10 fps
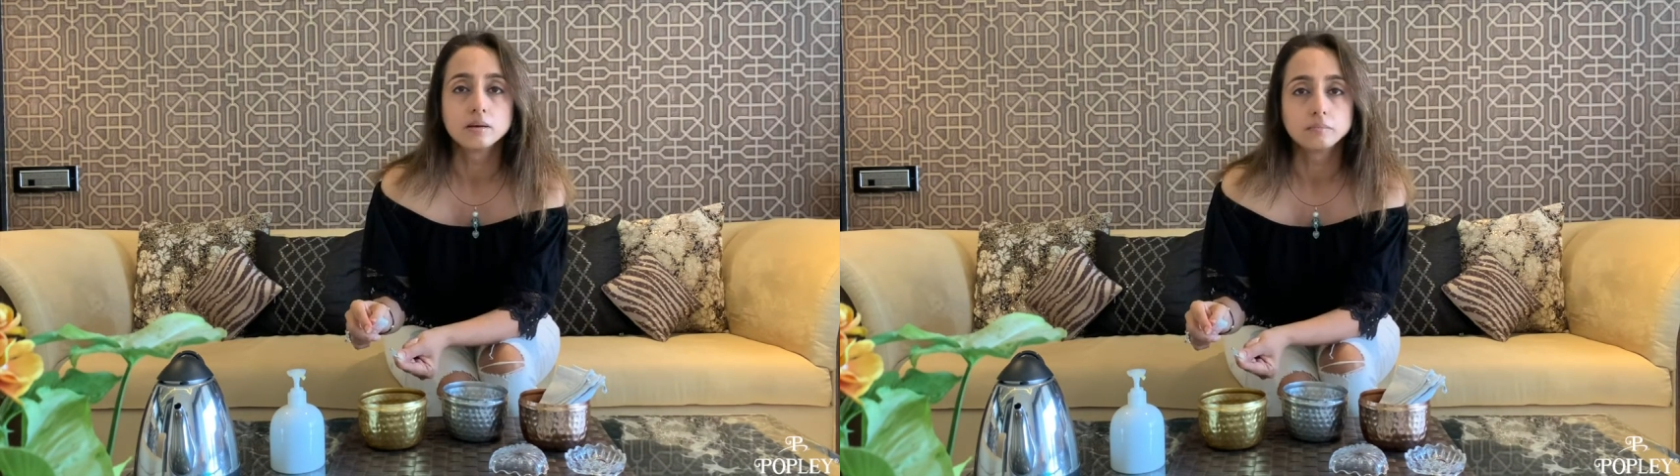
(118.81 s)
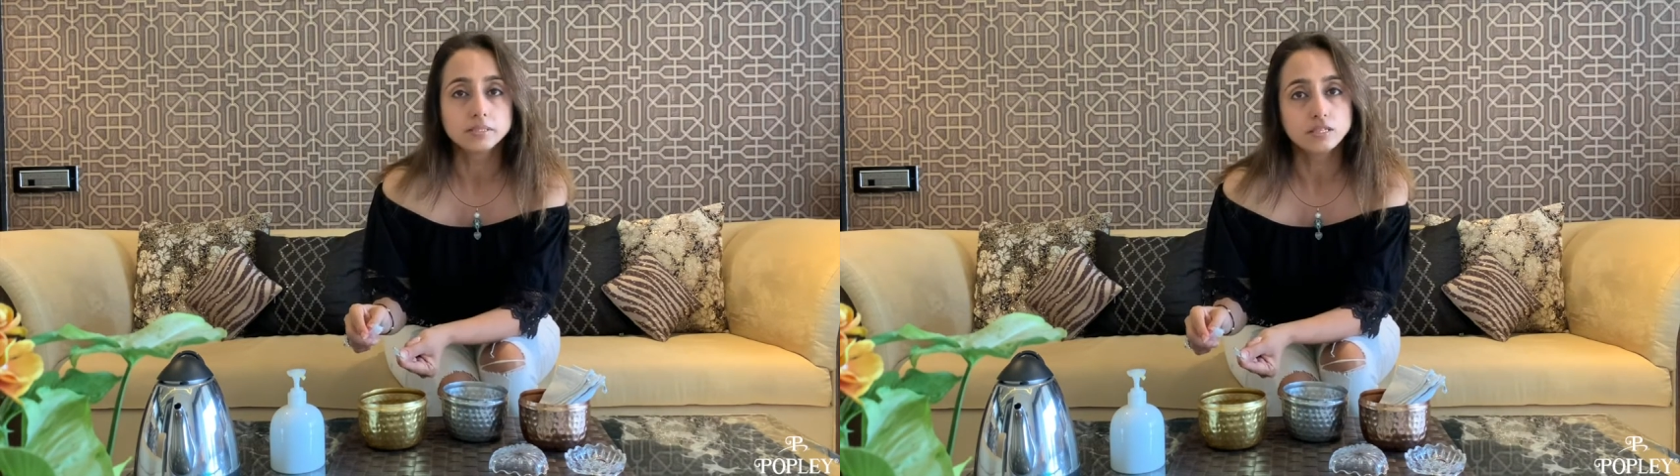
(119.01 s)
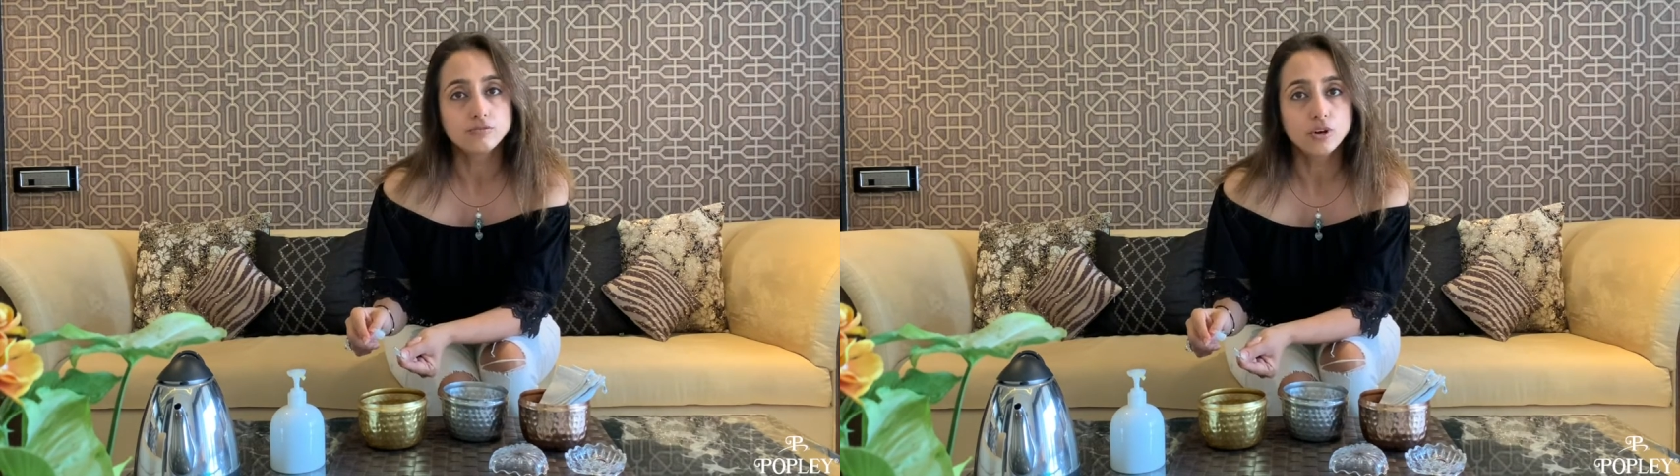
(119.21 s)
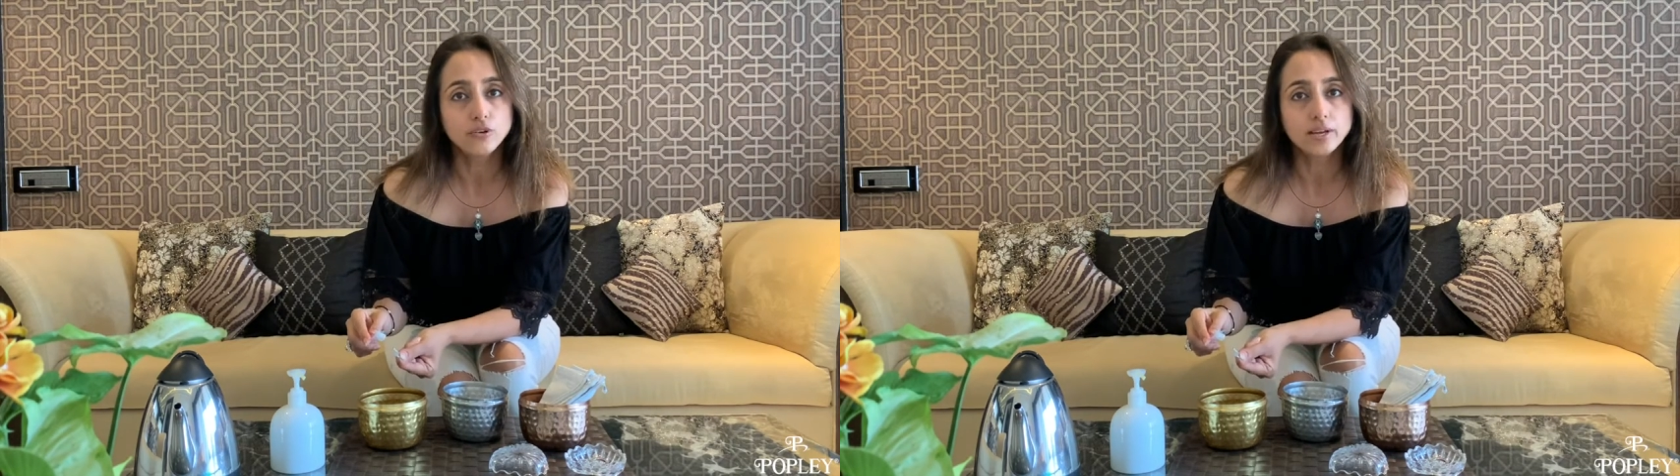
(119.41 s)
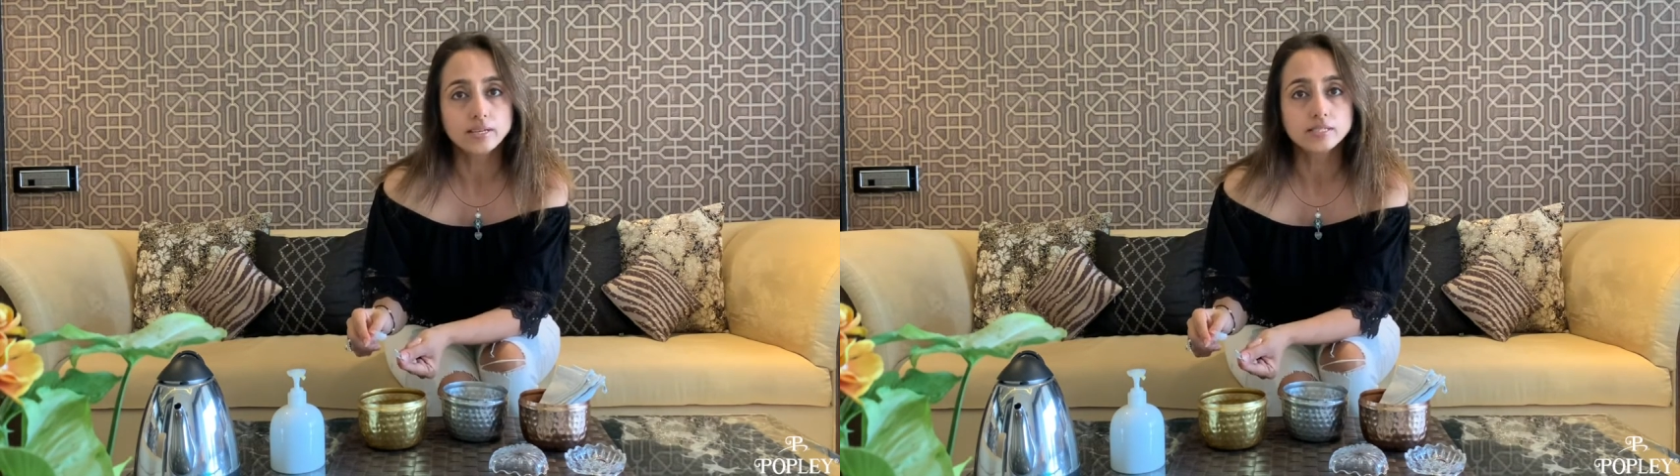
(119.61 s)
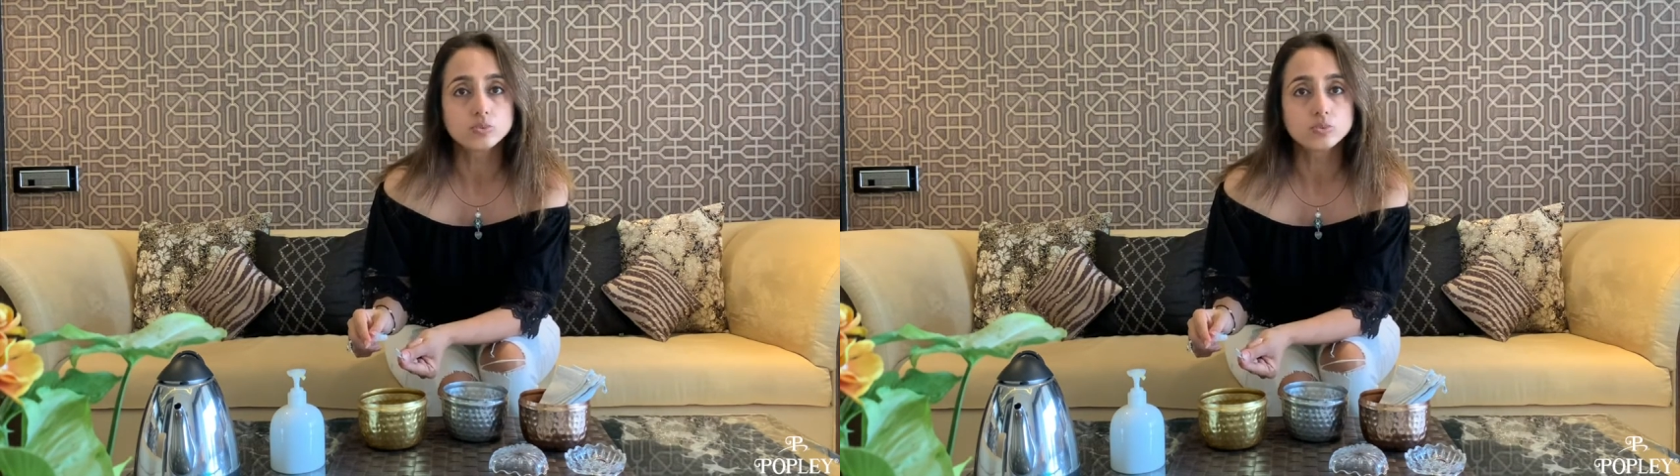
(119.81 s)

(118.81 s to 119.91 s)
But if your ring is